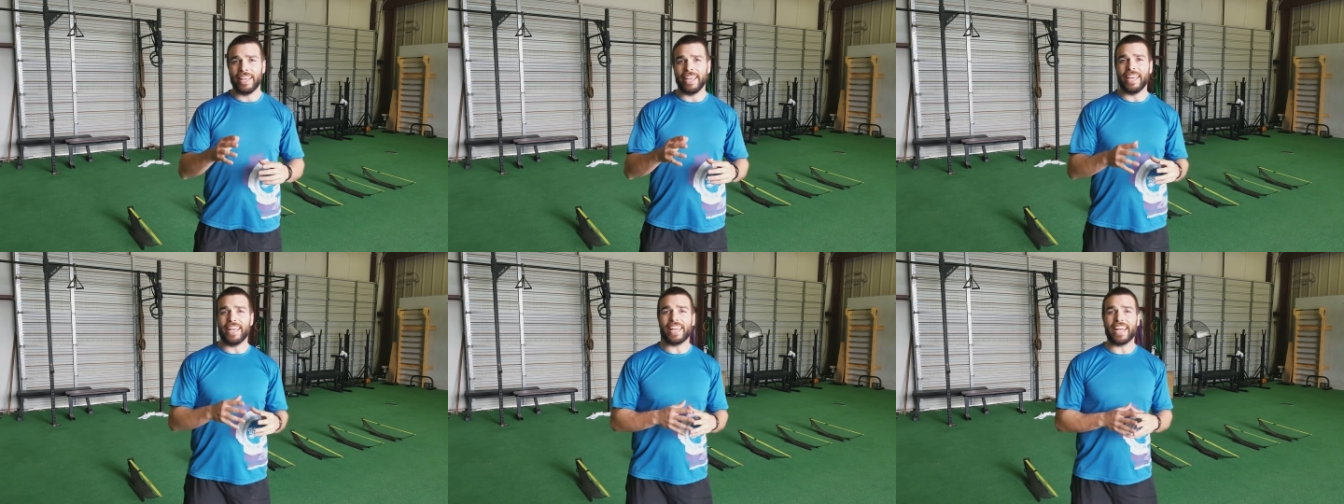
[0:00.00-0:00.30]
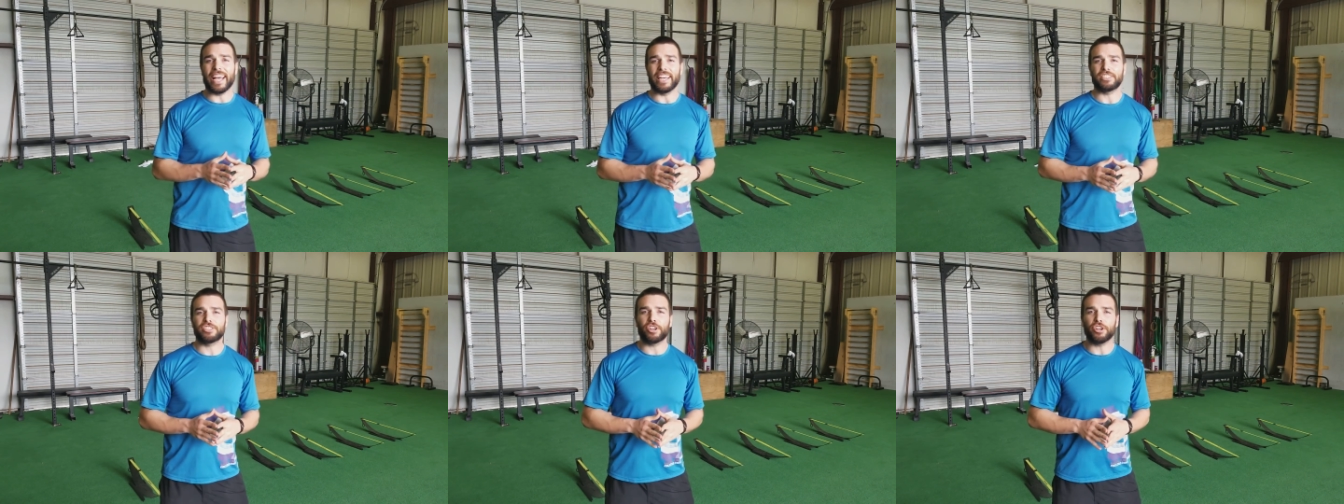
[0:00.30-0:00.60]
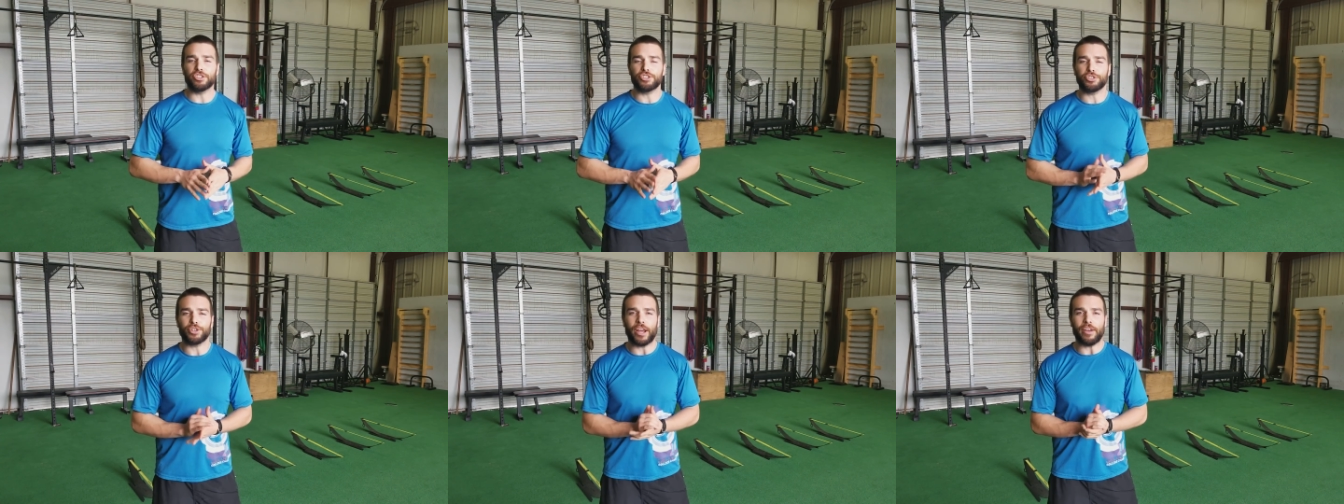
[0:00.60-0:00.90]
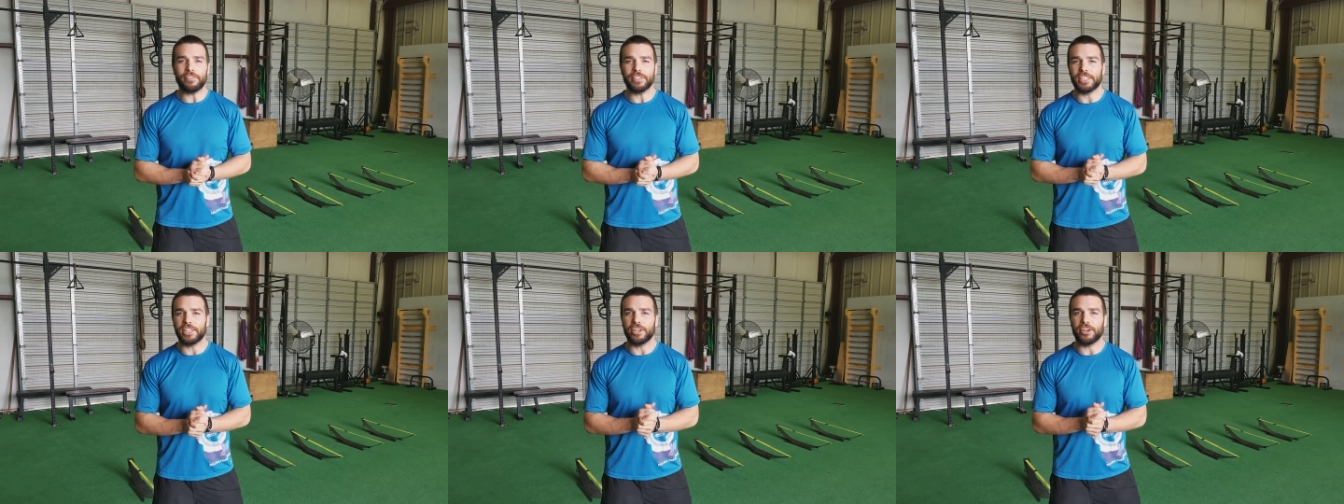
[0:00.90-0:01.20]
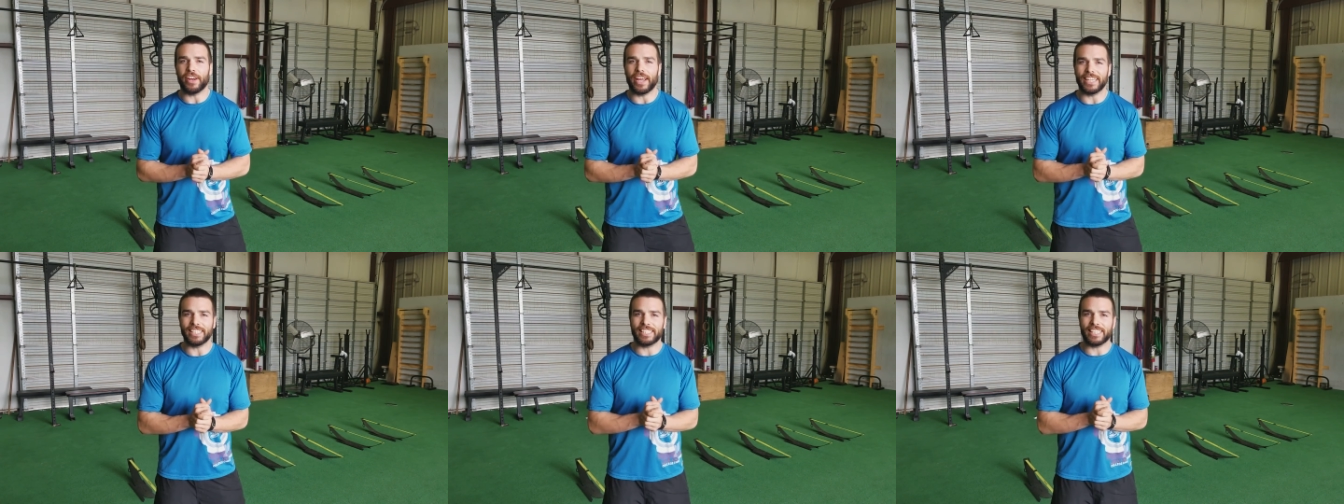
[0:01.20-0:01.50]
Hey guys, Coach Travis
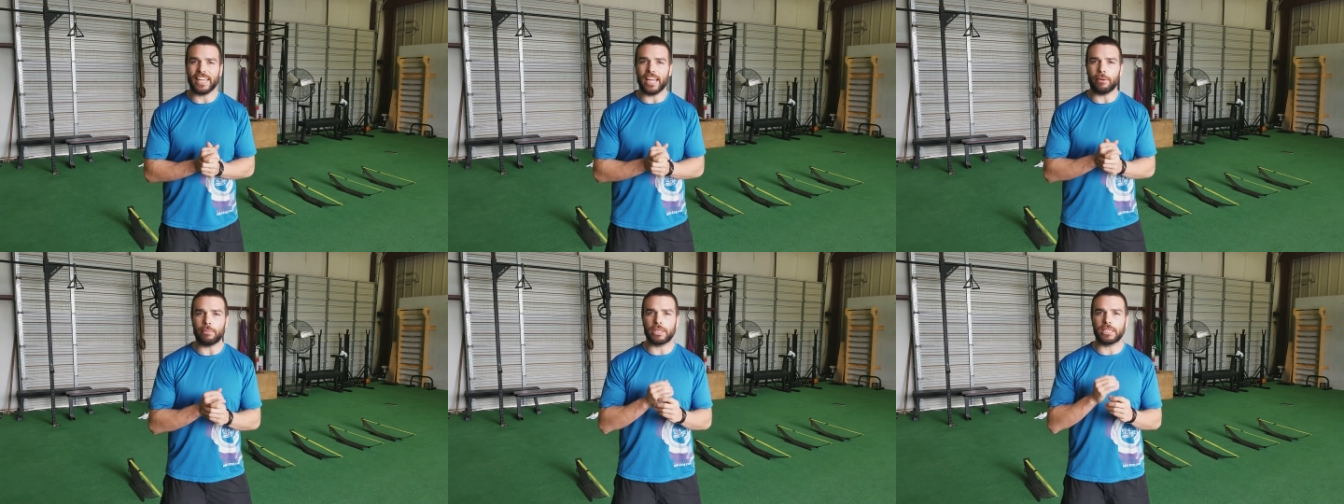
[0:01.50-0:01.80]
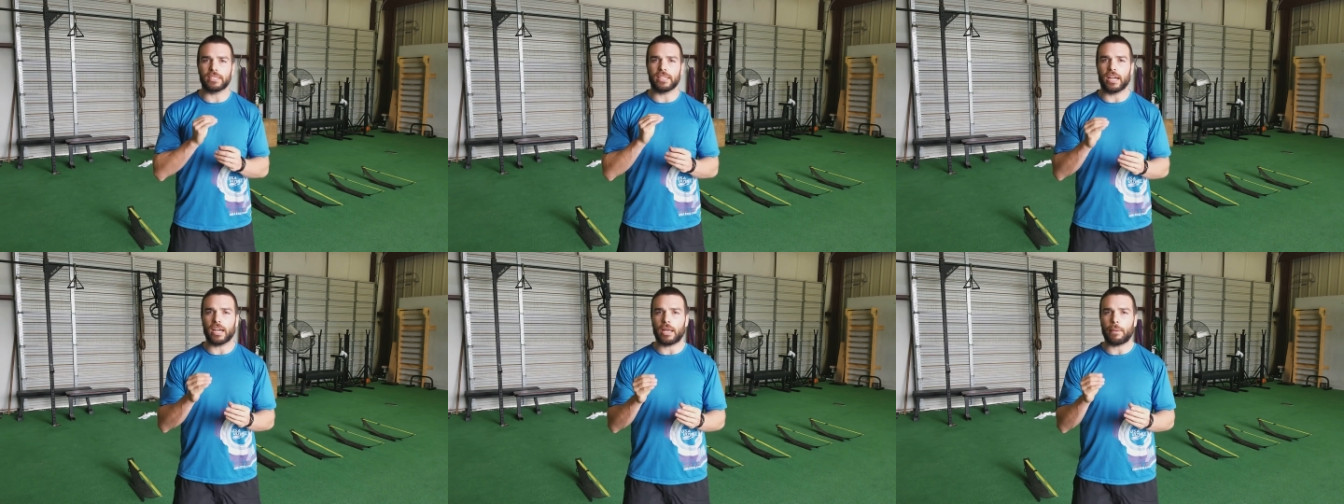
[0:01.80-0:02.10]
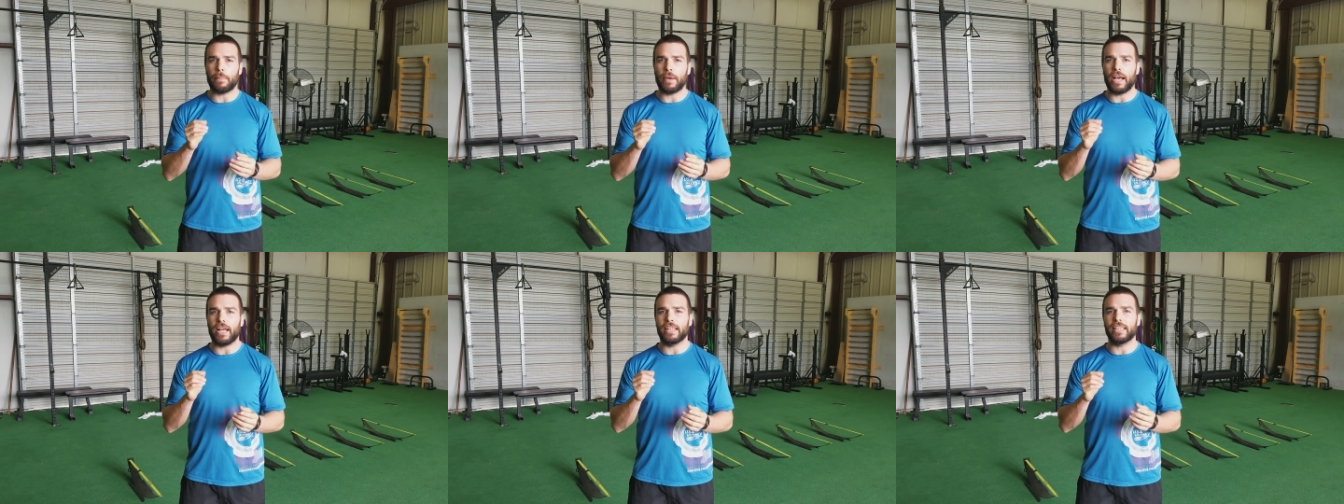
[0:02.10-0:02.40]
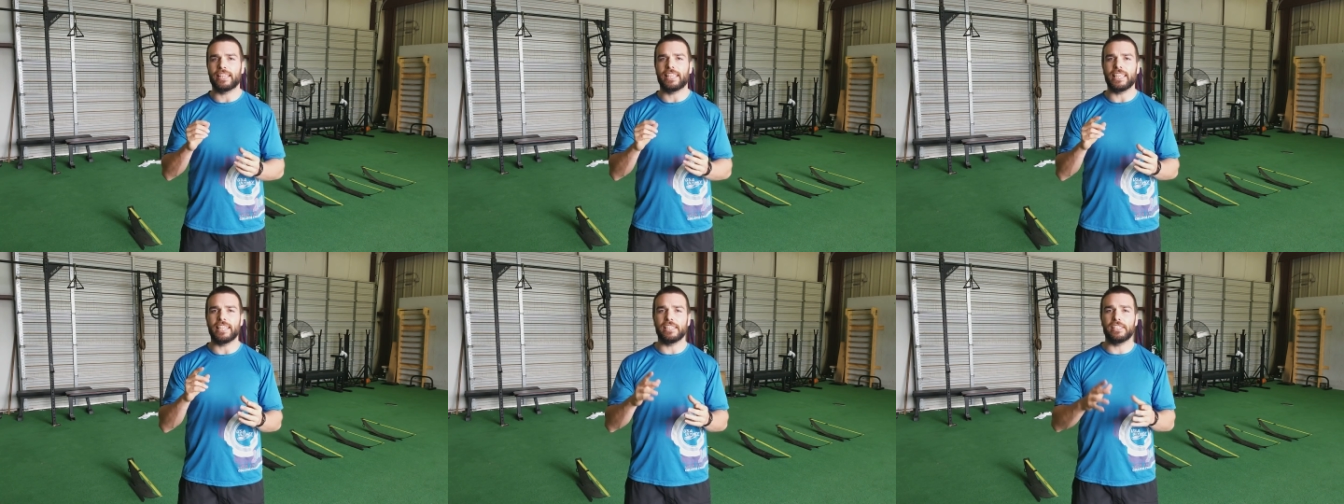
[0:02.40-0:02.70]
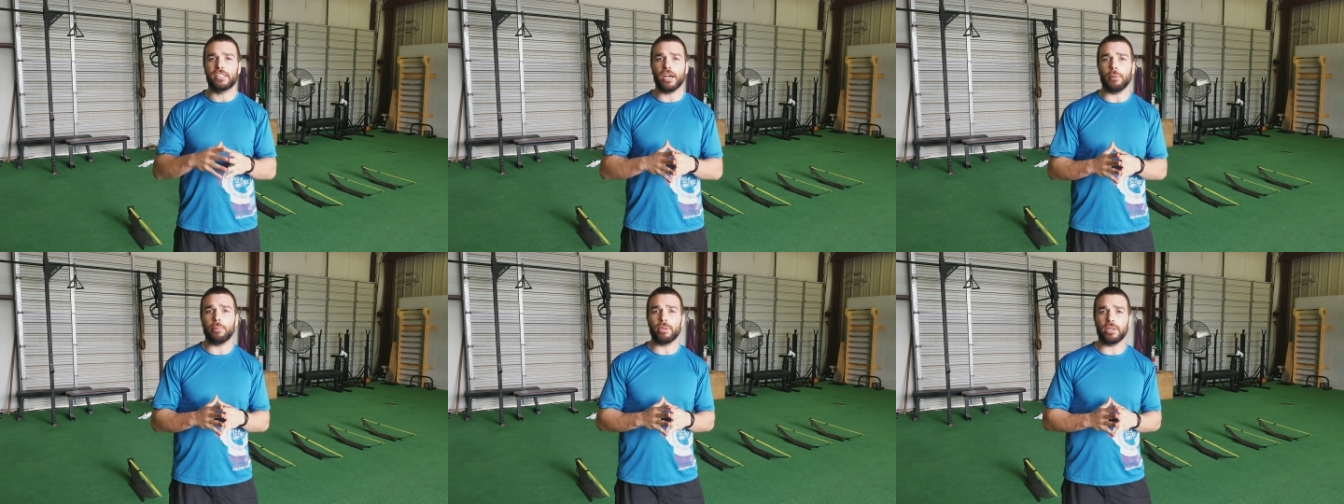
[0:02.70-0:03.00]
here, and today I'm going to talk about the
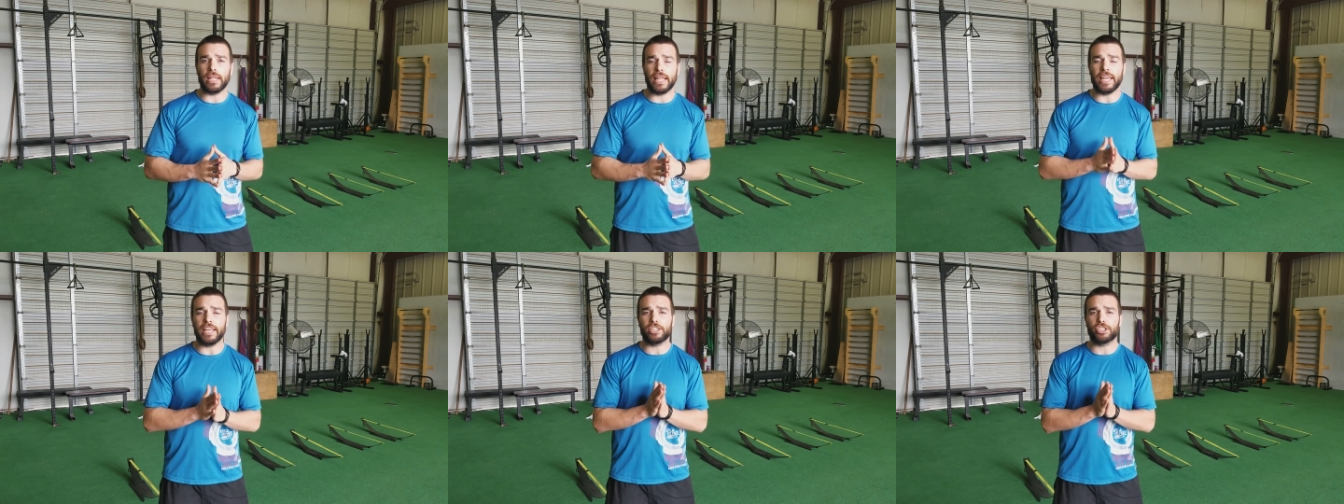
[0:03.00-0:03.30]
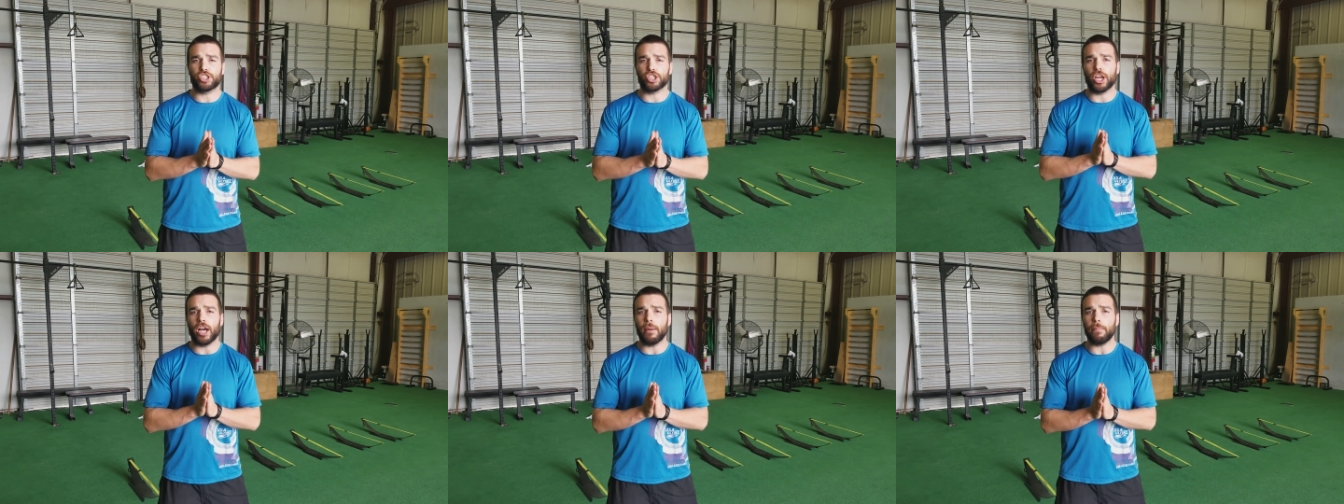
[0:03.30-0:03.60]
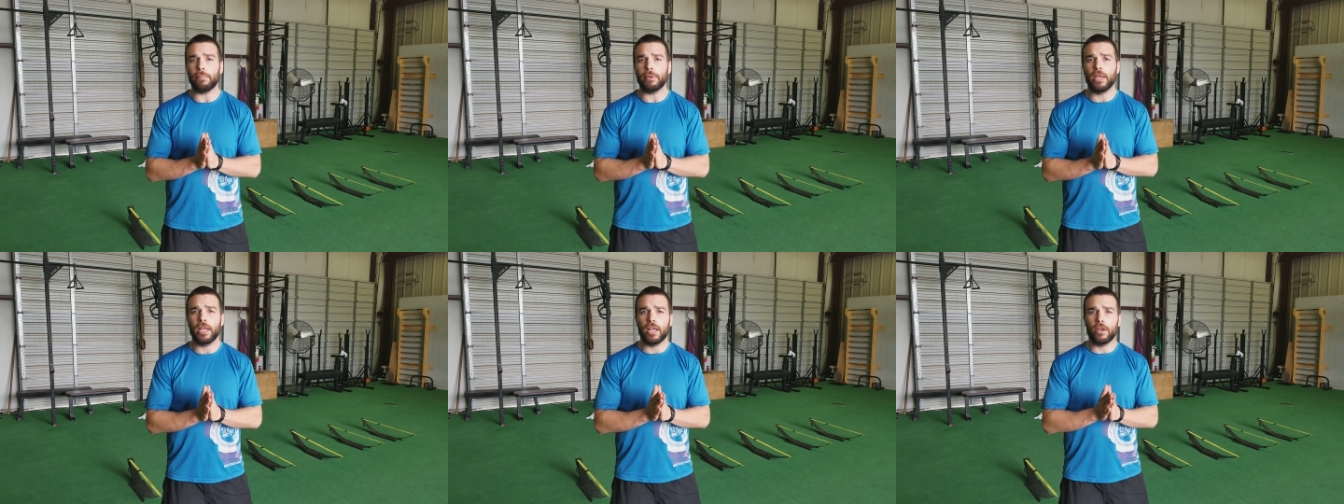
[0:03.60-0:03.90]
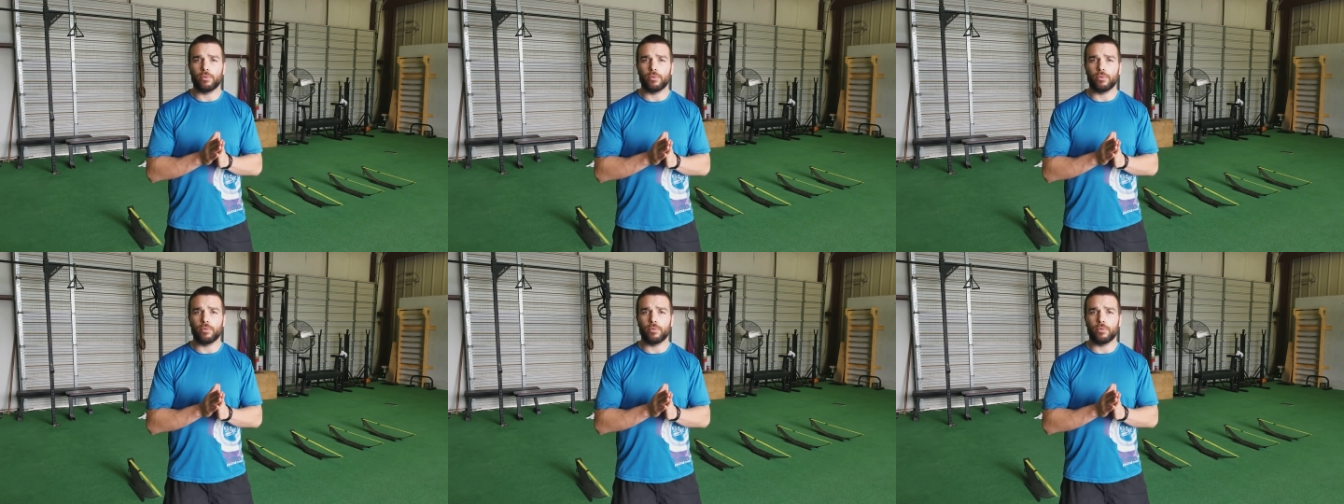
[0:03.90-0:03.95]
double leg jump,